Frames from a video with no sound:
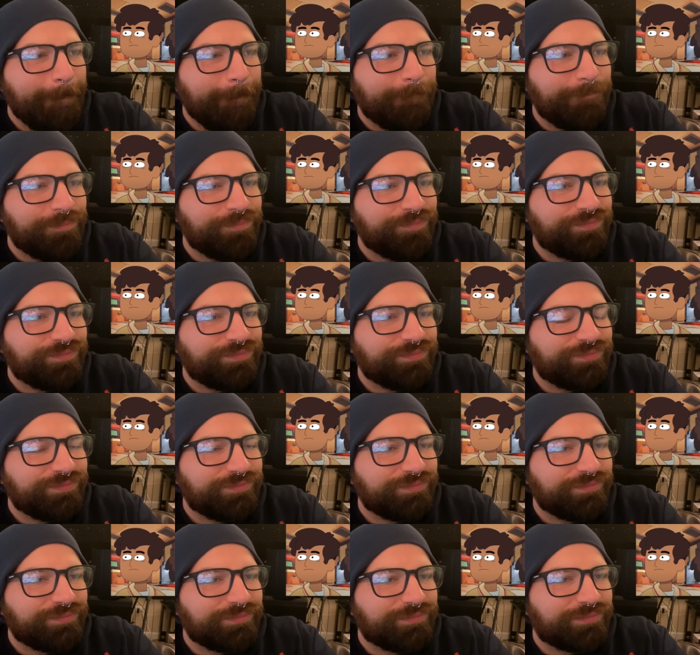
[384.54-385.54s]
Maybe old
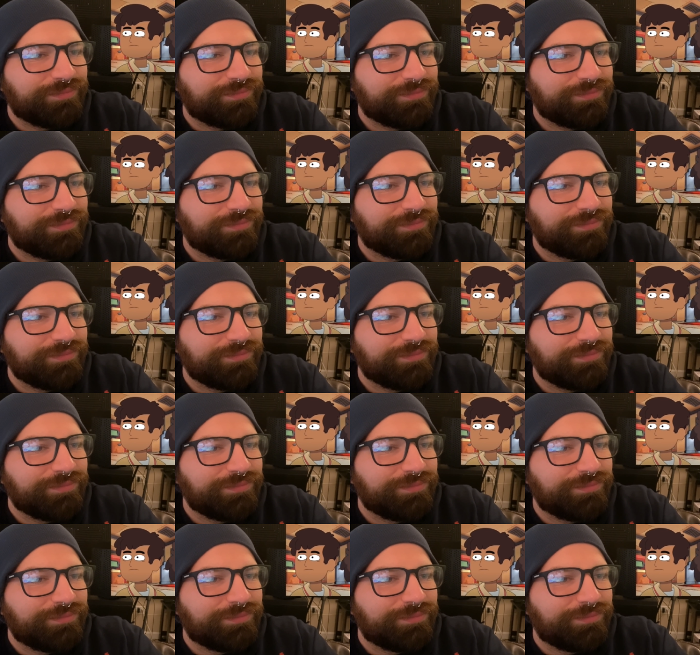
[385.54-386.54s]
Frog was right.
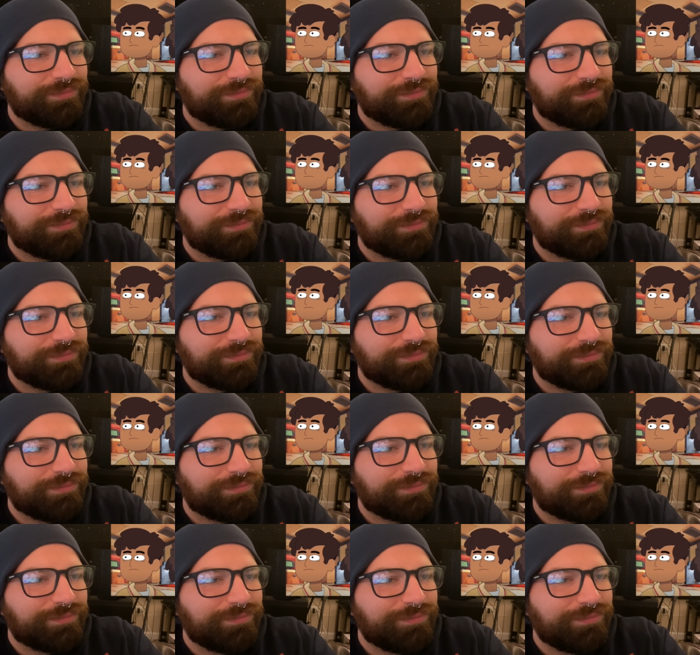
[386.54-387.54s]
She has come a long
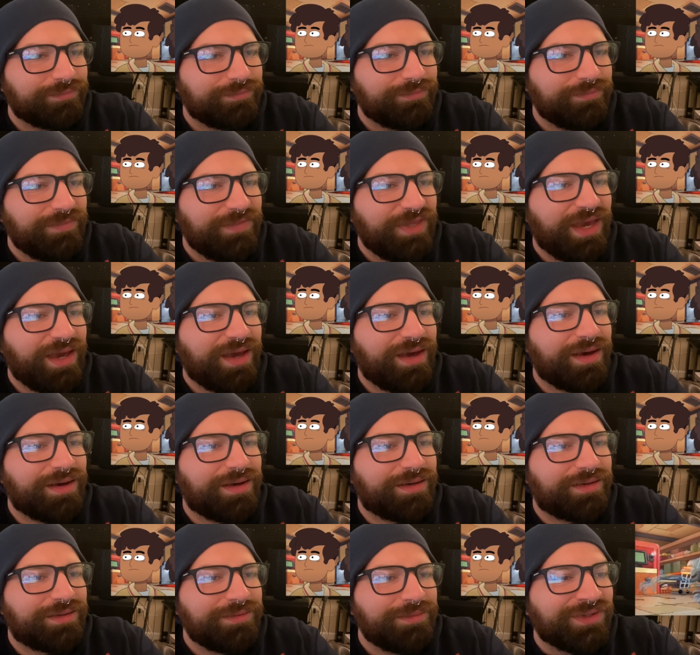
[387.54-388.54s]
way.
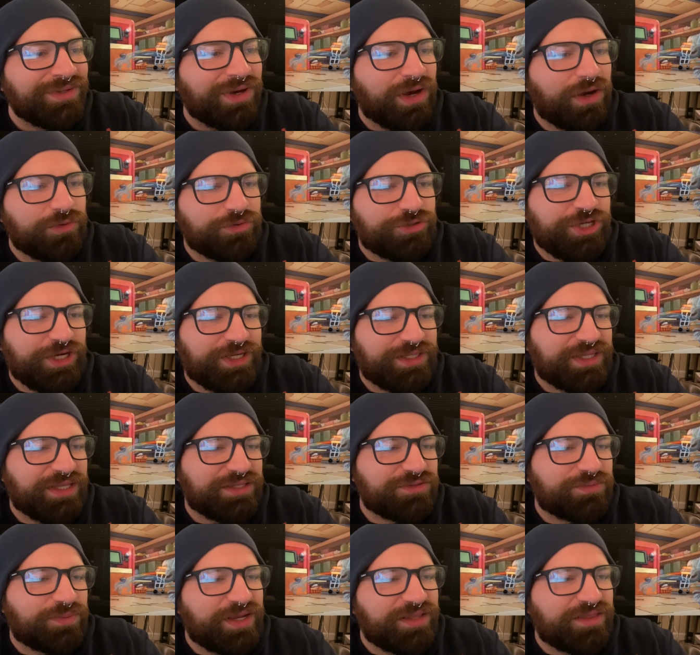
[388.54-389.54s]
Yeah. Oh shit,
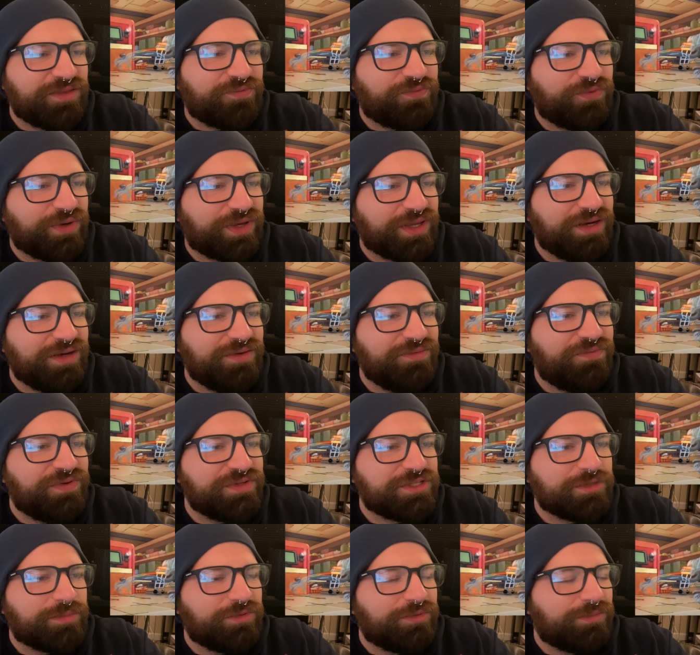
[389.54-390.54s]
that's right, the freaking
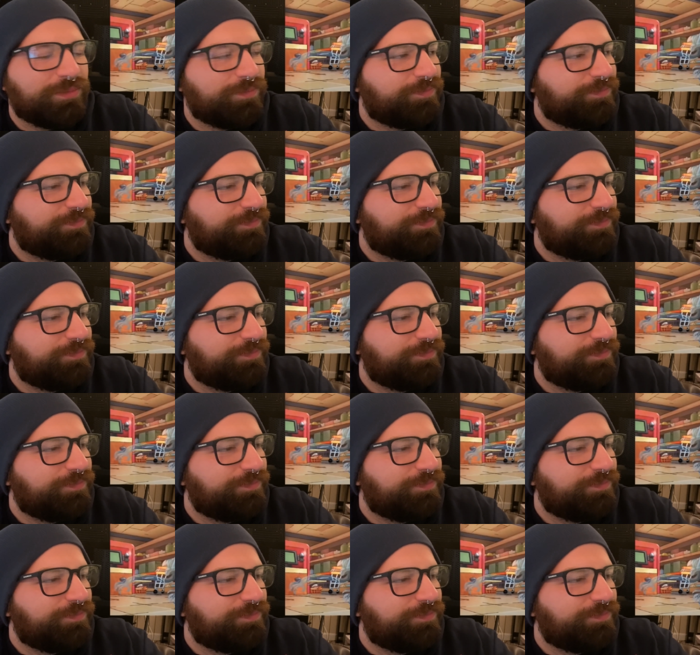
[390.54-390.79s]
invisible...